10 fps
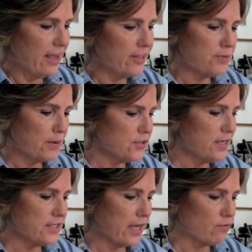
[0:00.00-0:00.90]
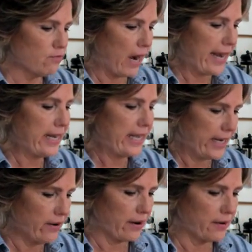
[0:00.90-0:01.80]
This person is like right
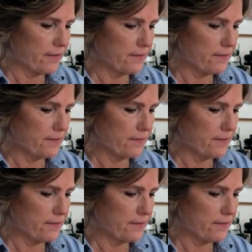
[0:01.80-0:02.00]
here.